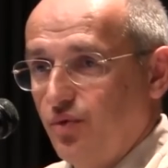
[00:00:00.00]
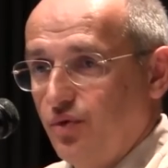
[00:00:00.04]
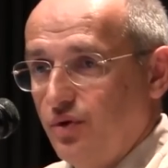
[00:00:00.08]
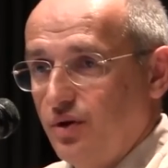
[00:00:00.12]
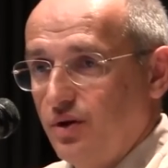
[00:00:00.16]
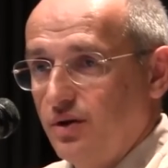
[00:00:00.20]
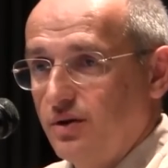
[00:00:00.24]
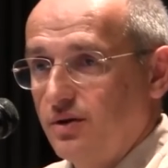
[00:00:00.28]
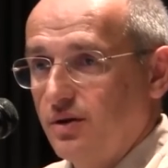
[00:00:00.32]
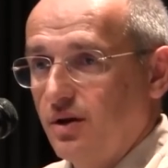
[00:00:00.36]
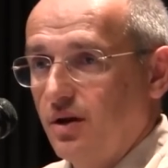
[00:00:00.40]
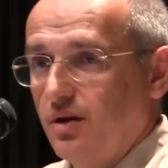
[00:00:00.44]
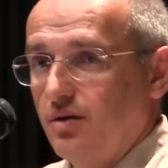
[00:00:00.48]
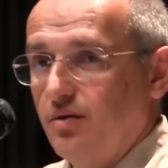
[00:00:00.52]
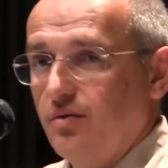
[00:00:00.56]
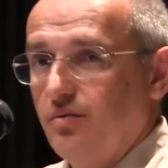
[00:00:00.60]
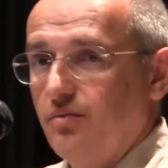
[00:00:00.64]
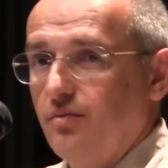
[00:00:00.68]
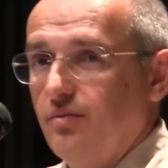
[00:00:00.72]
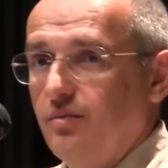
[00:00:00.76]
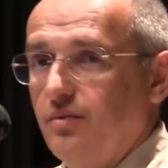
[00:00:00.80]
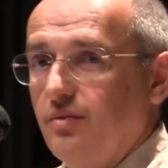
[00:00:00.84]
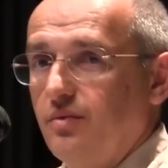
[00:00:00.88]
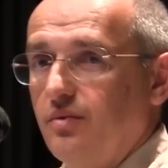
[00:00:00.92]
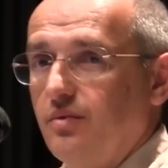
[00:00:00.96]
You must
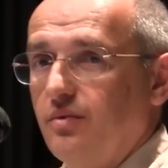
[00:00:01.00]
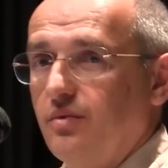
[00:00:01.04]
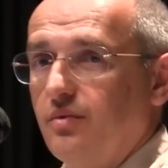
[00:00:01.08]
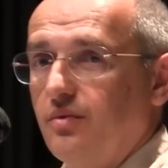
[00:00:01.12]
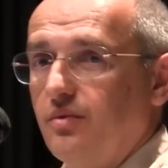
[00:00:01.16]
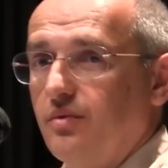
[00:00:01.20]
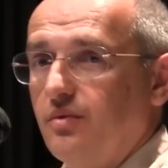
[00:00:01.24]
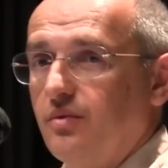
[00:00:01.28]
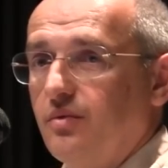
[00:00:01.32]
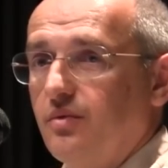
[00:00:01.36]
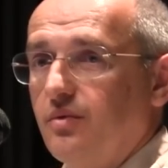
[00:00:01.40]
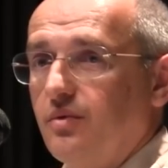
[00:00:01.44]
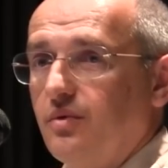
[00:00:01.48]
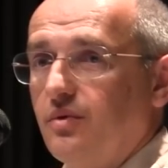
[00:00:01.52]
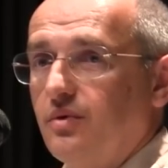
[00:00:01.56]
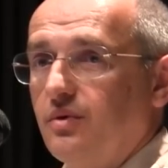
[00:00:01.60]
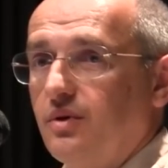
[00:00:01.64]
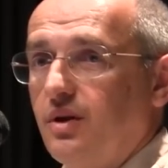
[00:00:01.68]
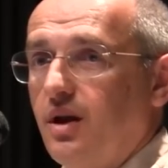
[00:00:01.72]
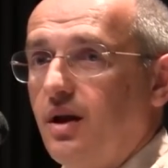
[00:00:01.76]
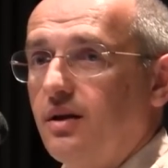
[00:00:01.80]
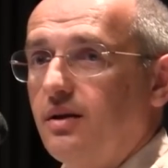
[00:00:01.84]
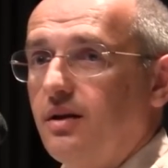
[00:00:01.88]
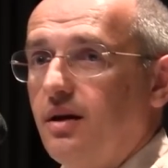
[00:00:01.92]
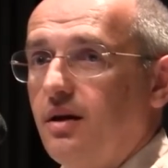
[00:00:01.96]
serve your
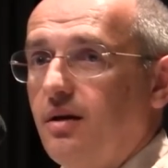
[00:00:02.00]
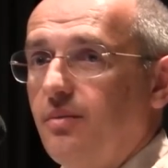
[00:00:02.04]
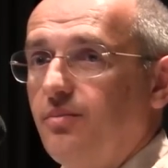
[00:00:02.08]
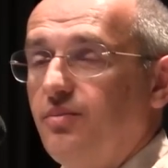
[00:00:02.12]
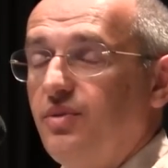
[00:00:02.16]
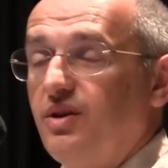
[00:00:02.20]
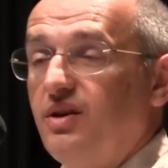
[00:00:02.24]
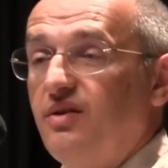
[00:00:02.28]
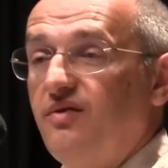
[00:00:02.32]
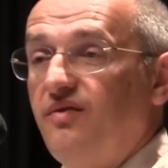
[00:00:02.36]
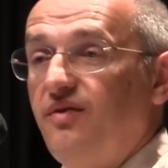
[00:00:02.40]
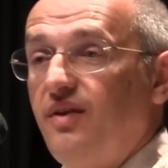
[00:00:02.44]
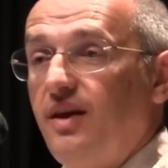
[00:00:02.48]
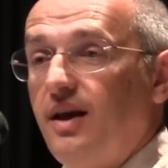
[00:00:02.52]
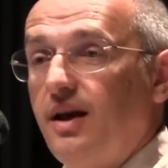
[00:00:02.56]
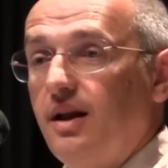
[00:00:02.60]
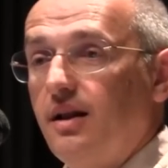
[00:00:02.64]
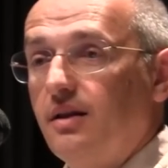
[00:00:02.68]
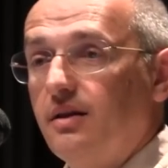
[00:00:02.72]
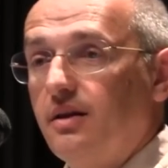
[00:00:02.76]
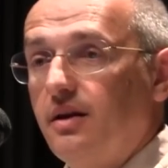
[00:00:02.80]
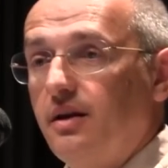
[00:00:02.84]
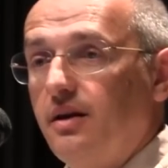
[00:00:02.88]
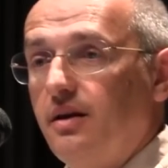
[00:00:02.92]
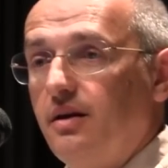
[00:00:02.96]
husband, you must
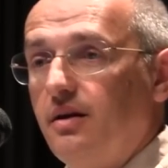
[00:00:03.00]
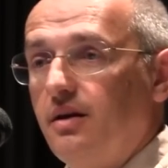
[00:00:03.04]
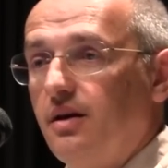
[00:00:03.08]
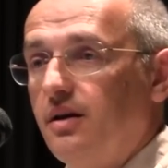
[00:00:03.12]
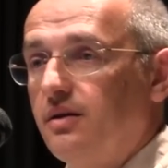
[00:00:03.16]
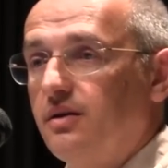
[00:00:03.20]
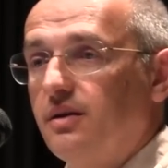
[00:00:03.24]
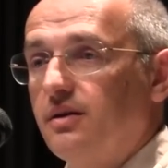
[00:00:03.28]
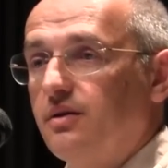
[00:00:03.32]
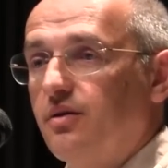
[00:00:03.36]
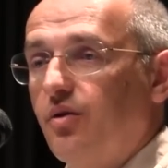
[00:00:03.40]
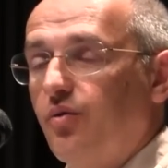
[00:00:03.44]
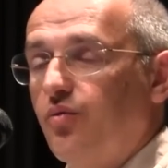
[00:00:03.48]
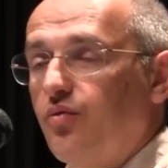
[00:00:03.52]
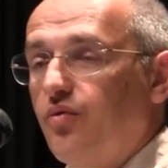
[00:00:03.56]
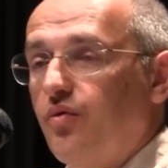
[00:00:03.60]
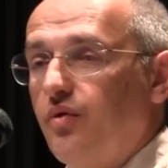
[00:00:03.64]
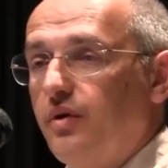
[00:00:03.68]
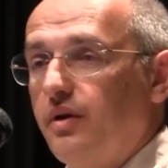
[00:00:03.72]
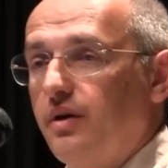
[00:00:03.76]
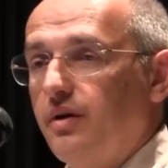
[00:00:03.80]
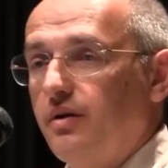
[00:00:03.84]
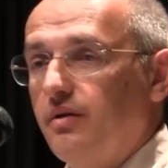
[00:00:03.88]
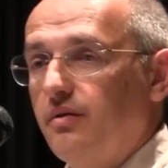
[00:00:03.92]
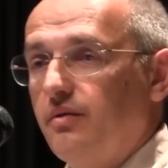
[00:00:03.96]
take care of it, you
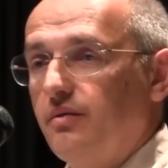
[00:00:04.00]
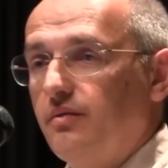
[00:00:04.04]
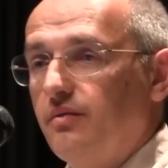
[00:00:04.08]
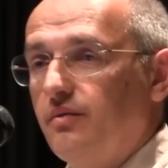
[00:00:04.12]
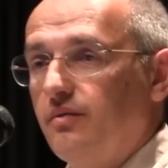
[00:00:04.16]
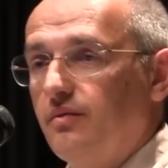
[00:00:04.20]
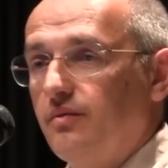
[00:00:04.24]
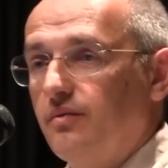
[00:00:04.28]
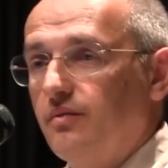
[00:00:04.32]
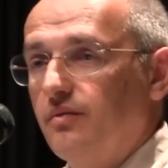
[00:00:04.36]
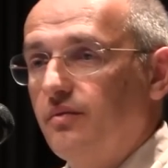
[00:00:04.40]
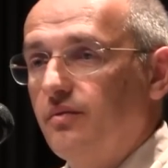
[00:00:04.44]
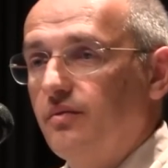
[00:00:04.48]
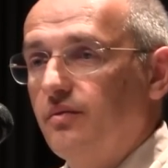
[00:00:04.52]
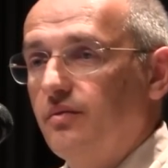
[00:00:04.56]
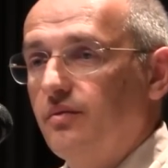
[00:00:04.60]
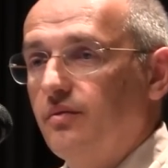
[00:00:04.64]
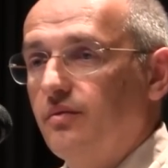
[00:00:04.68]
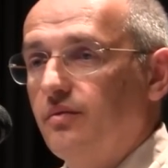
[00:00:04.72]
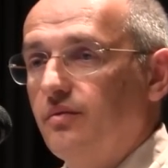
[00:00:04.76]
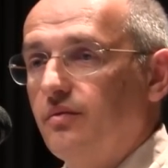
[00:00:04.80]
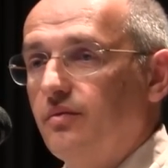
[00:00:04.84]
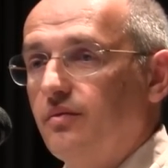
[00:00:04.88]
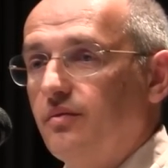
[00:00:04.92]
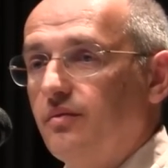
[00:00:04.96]
must be
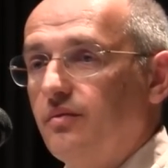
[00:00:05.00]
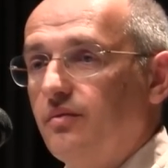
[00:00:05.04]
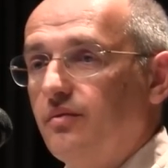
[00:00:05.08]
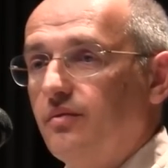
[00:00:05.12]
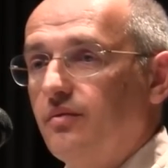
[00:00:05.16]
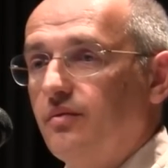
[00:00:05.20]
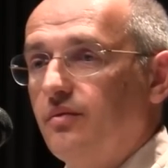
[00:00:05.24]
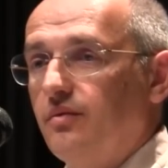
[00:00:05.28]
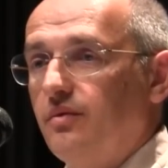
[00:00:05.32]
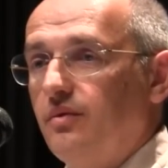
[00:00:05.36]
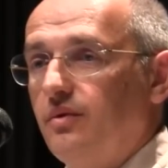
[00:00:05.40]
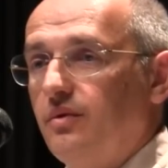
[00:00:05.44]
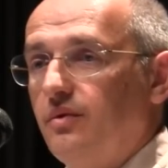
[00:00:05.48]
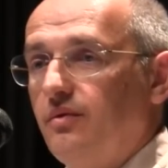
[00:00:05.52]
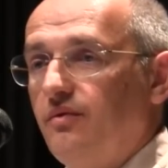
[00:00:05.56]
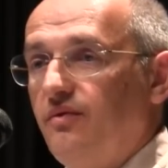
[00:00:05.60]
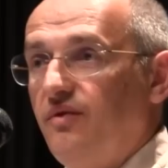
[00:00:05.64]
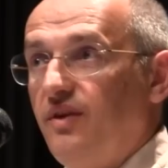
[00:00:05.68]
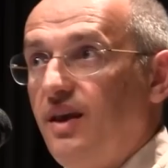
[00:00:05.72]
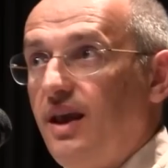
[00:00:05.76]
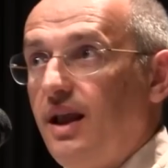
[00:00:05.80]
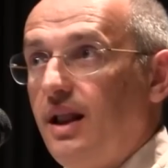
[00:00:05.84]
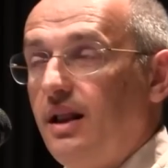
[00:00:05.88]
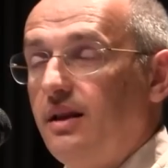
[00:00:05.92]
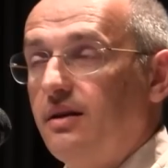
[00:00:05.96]
faithful. It's a different
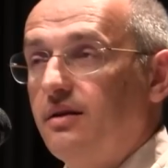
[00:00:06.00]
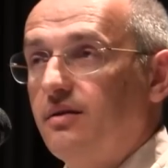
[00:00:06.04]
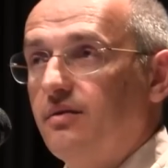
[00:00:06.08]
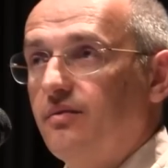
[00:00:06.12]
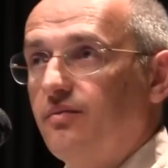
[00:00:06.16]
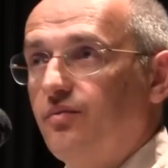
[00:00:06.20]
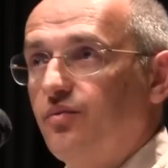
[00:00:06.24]
thing.